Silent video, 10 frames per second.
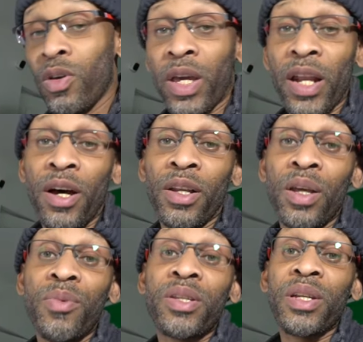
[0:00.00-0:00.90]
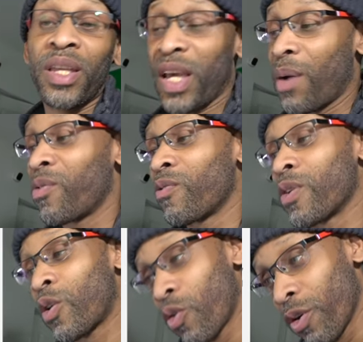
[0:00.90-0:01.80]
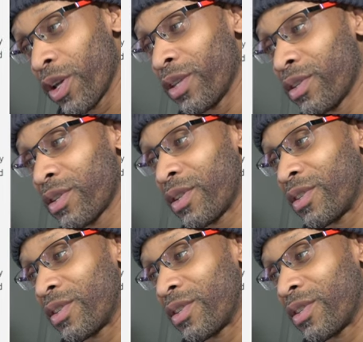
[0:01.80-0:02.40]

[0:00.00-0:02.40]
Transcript: You get unlimited camera recordings,